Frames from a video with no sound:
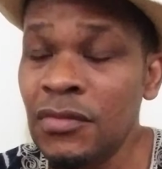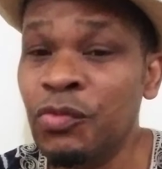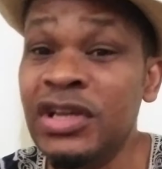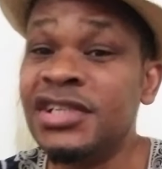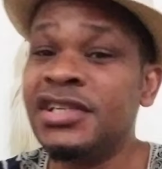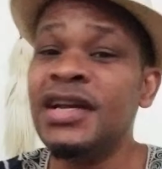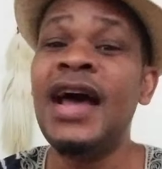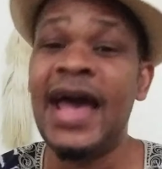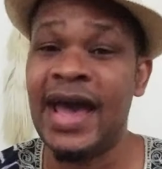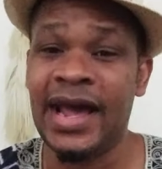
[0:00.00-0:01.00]
We should
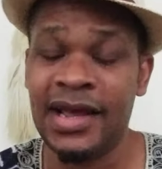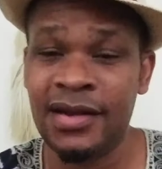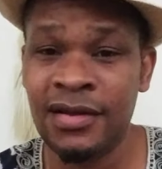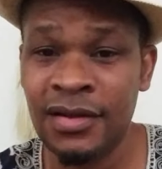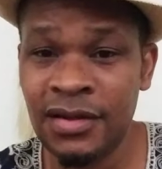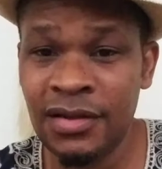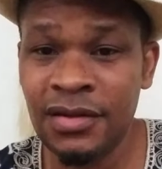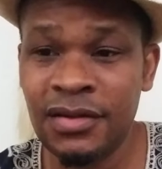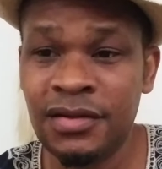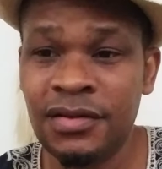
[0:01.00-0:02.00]
have added,
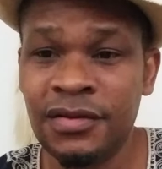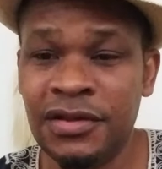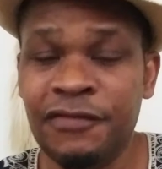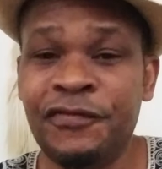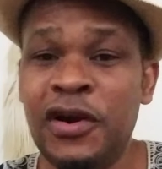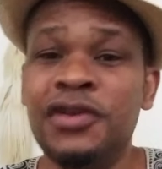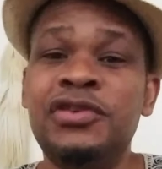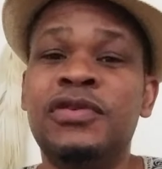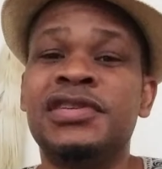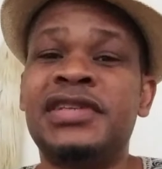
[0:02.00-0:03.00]
the further
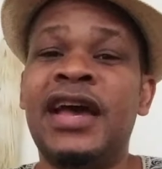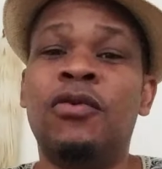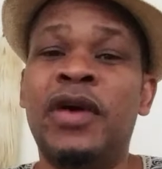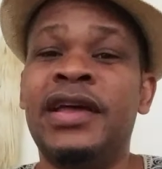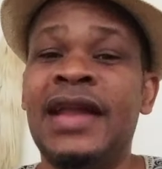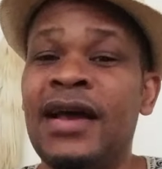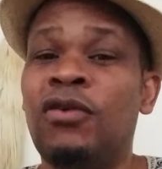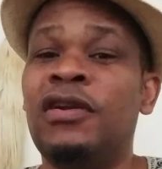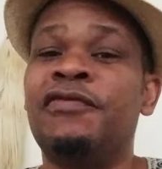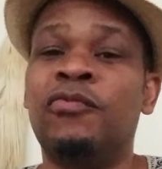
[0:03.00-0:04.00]
you can stay away, not
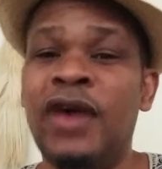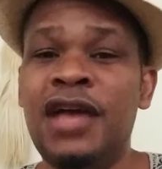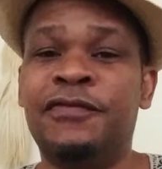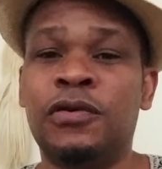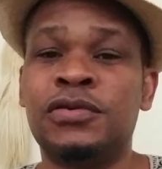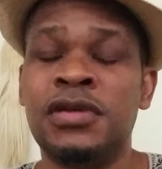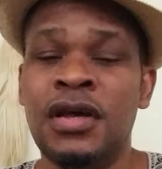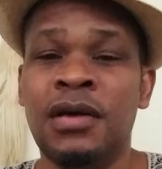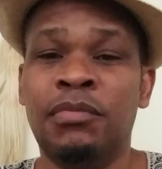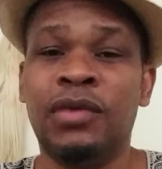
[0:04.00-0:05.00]
only from white folks,
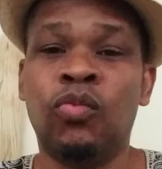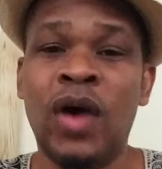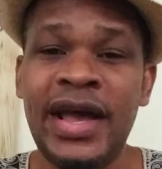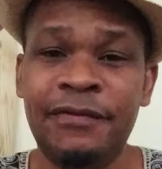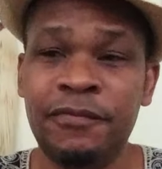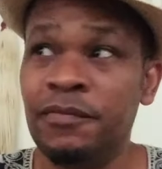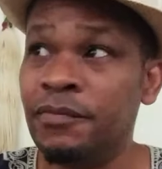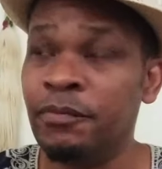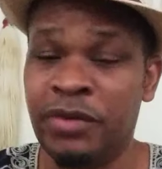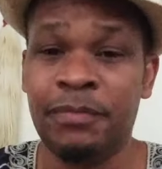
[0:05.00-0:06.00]
but
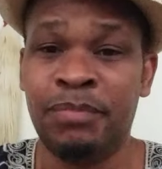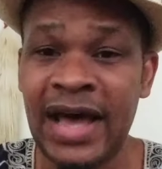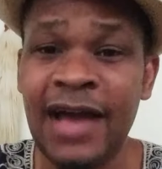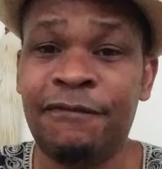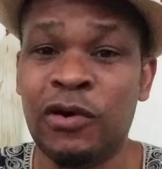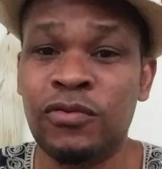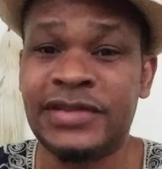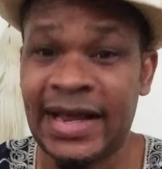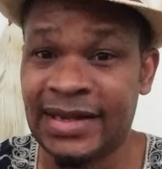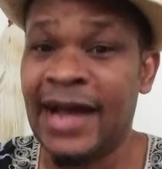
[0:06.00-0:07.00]
black folks
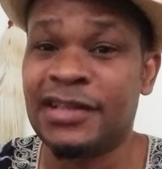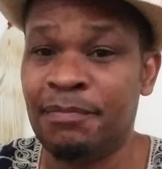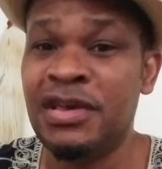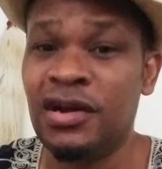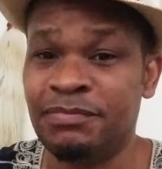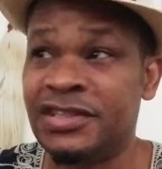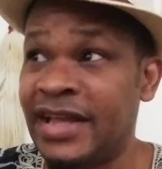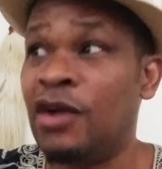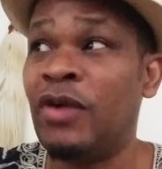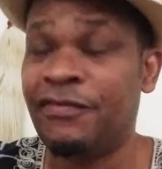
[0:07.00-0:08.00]
that like to
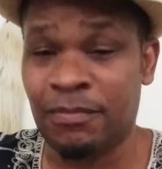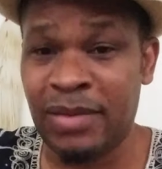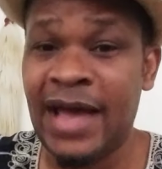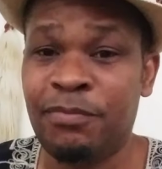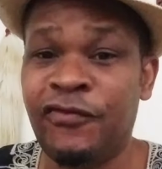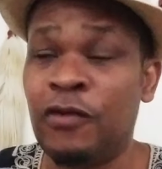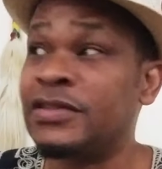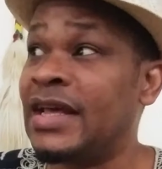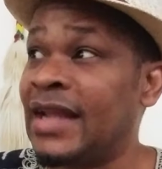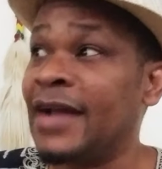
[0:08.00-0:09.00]
stay away from black folks
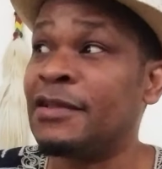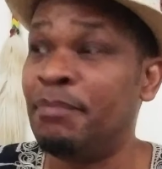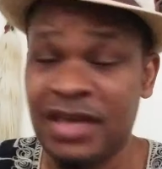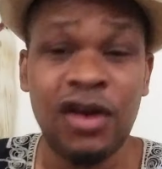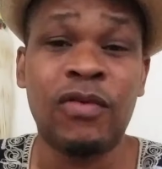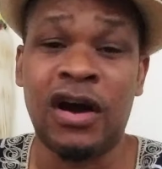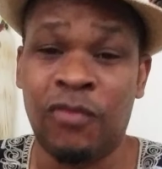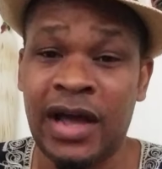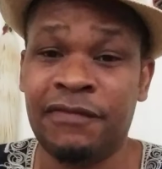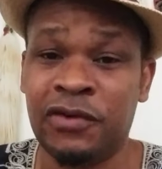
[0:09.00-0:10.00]
that like to be around
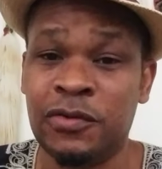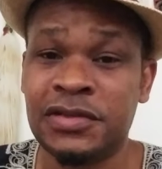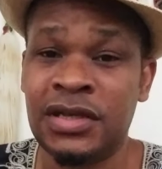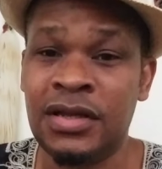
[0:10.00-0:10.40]
white folks,